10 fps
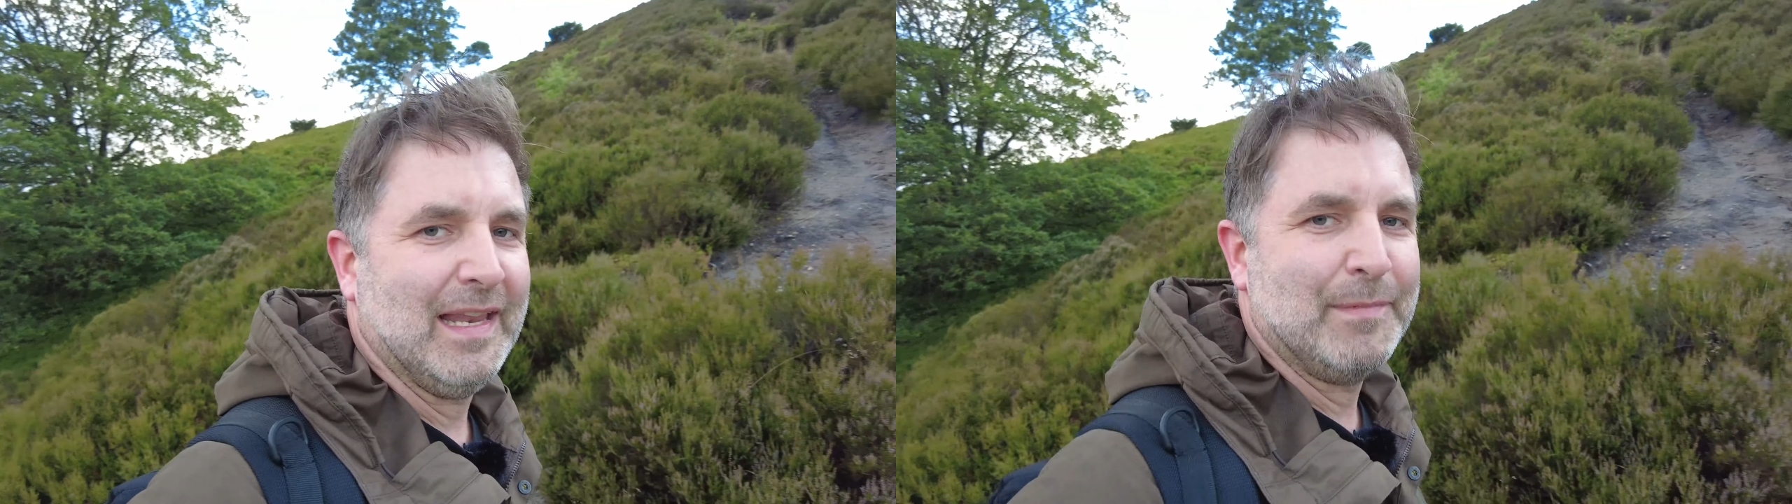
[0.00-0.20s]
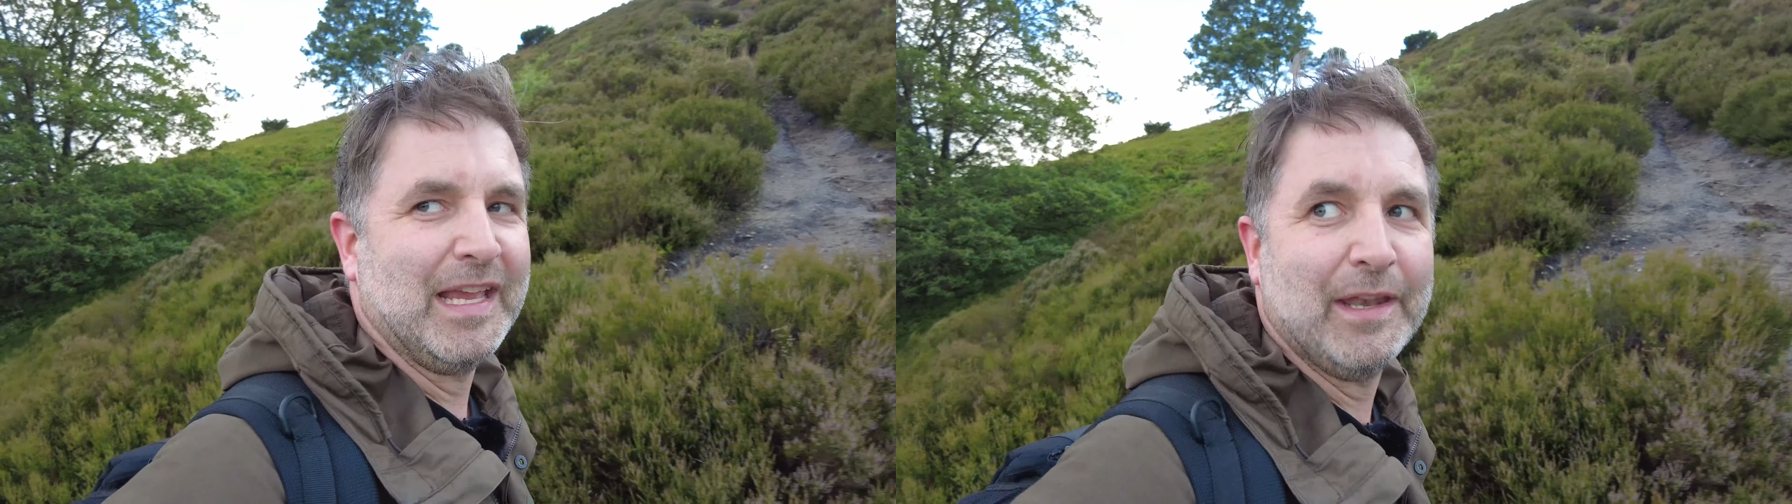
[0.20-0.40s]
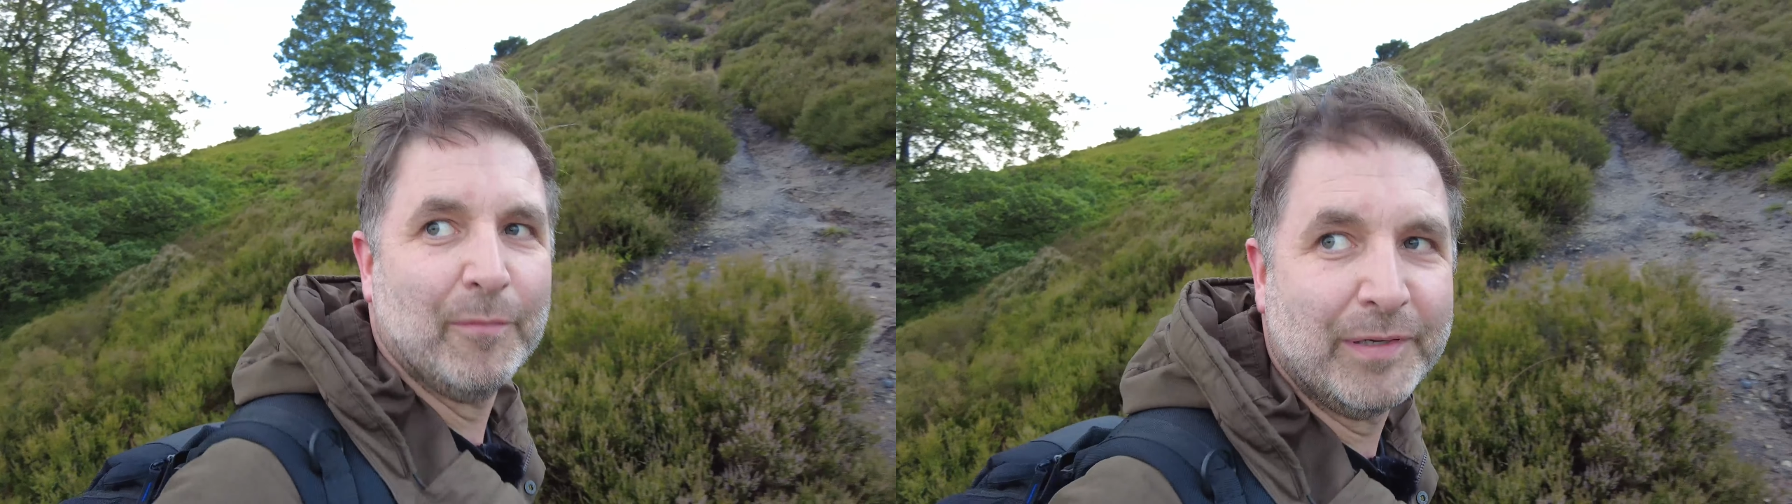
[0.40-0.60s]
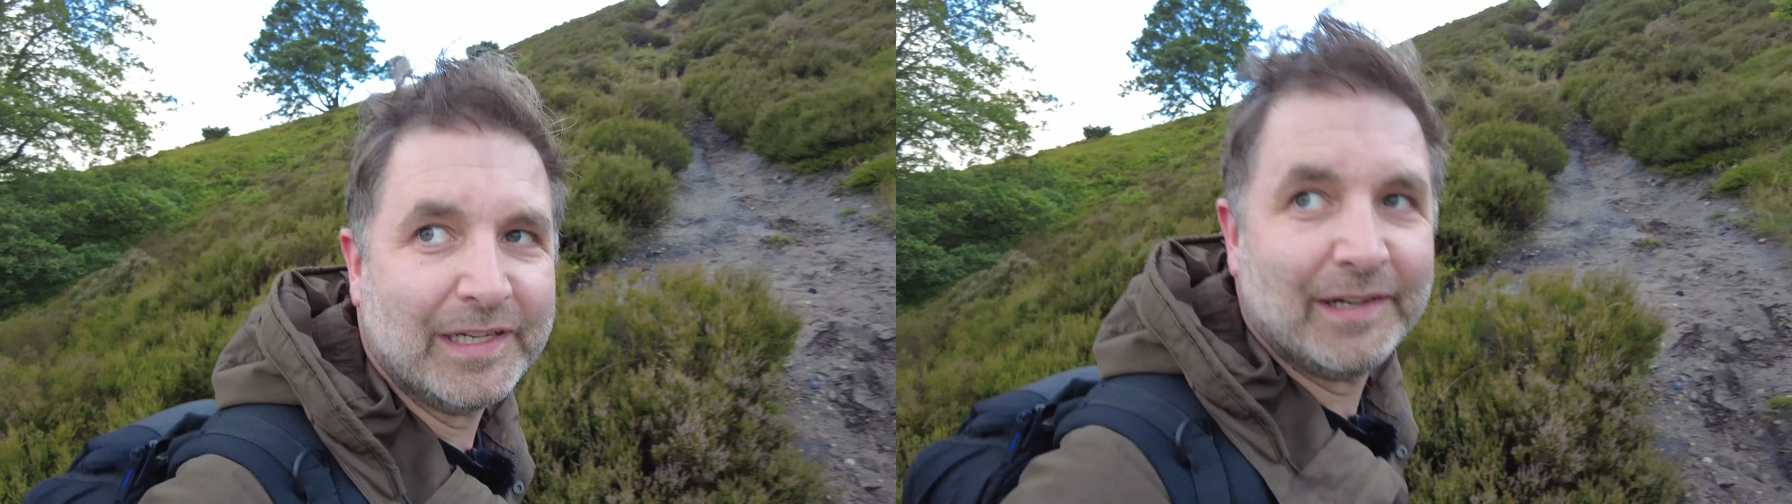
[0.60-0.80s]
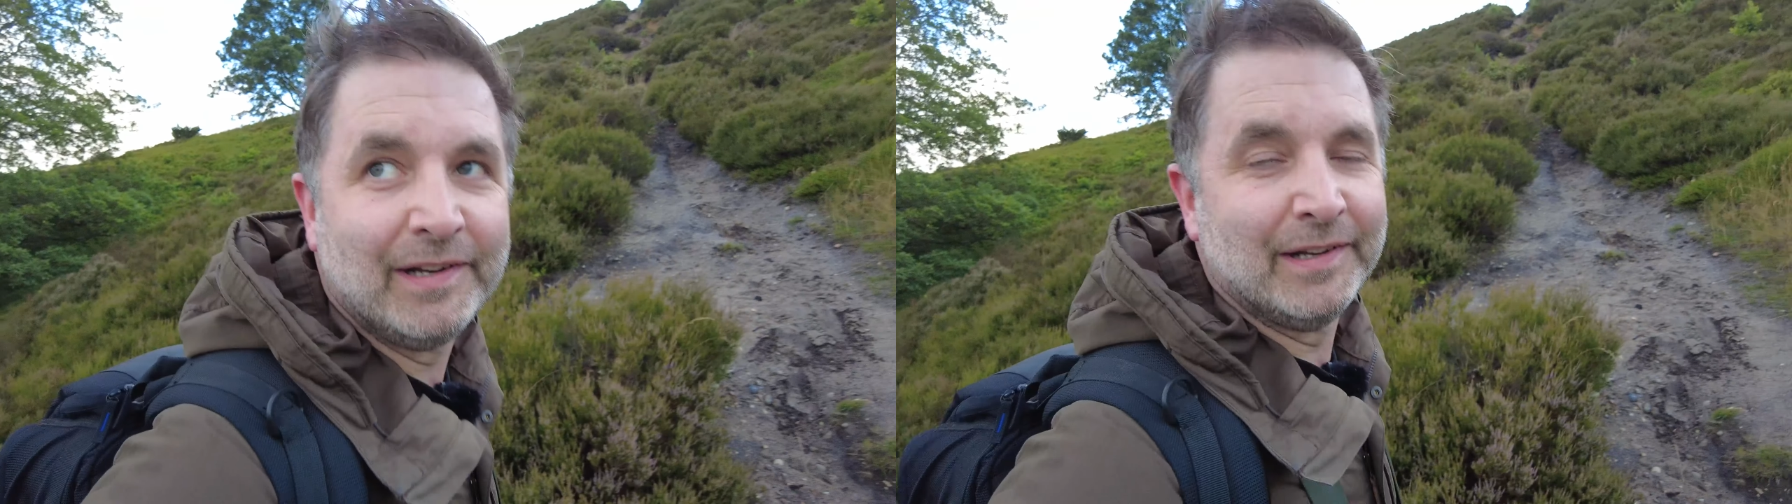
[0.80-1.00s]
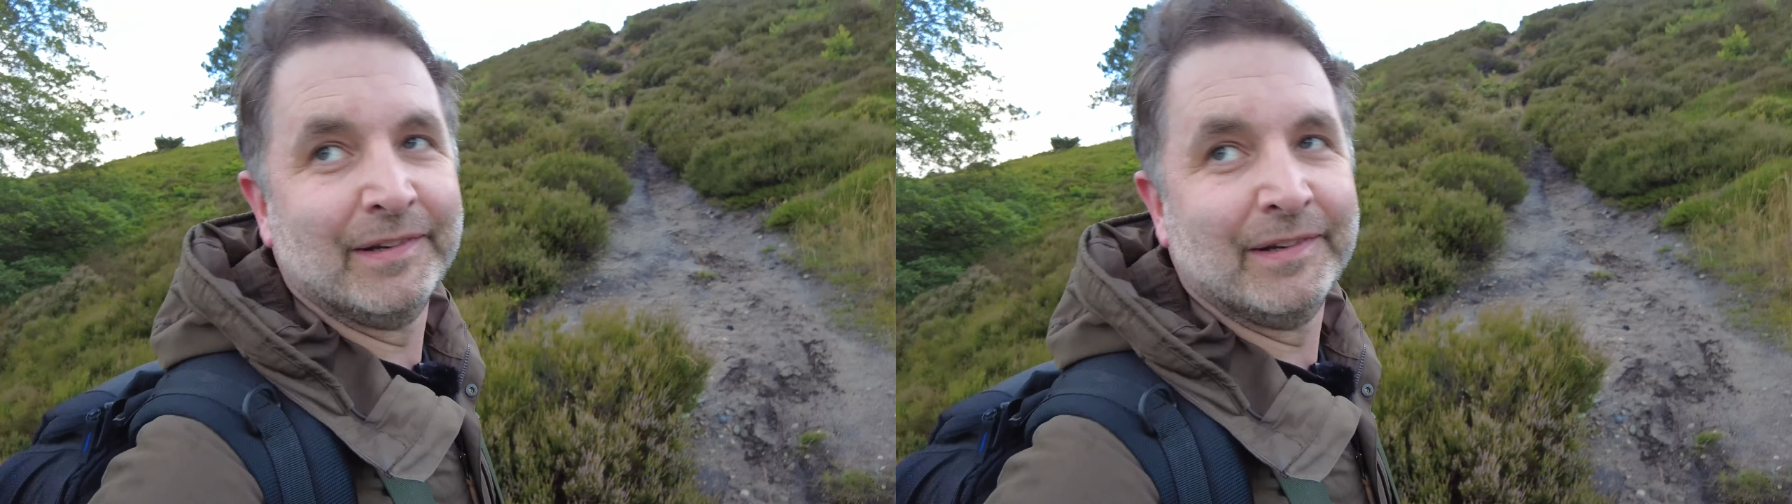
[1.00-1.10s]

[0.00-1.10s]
let me get up here.